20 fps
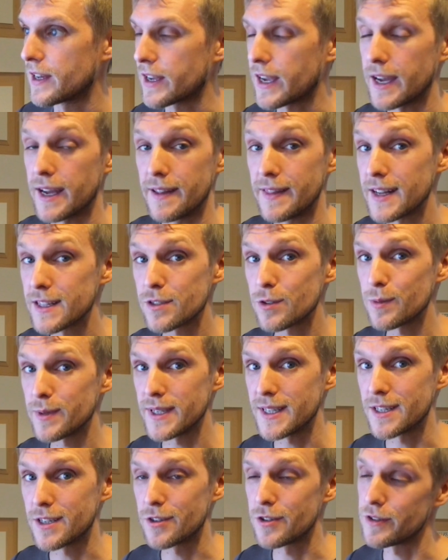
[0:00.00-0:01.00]
Okay, and that's all we
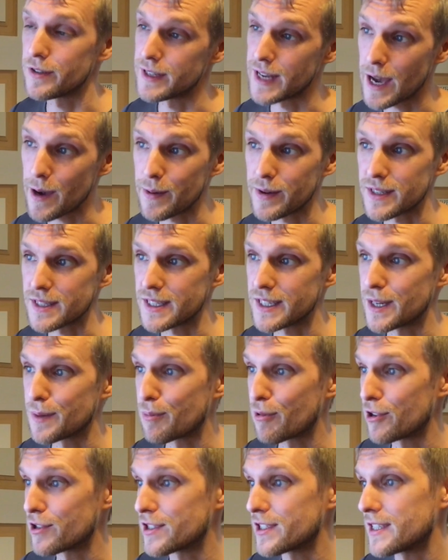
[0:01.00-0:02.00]
need to do. Now we just need to
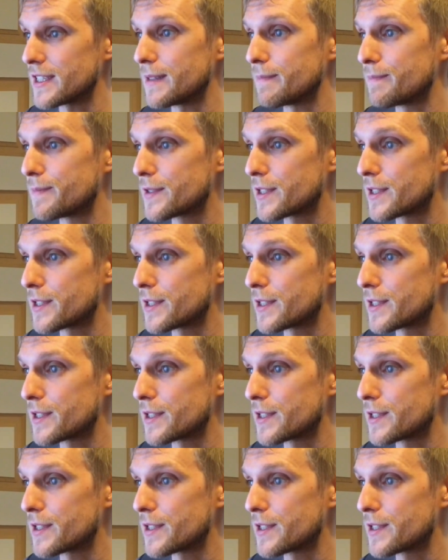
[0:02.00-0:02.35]
process it.